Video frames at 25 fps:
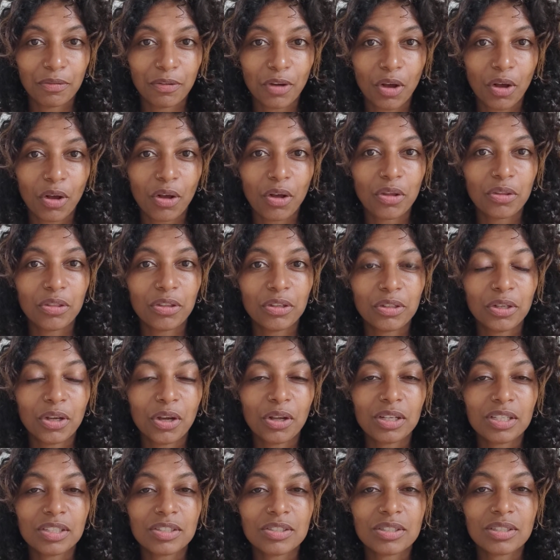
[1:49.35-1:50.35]
all the
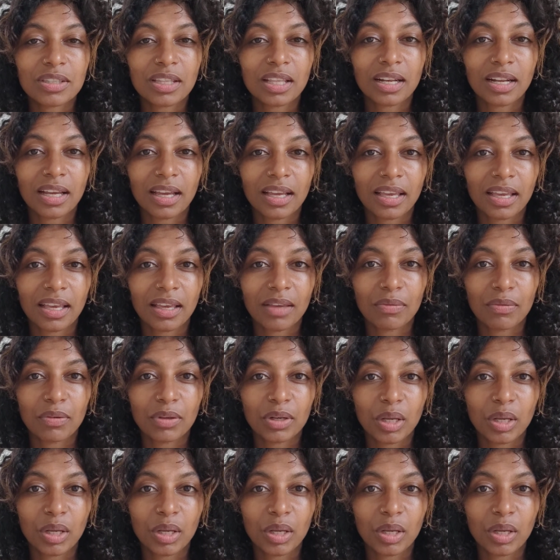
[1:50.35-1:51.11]
knowledge that I have,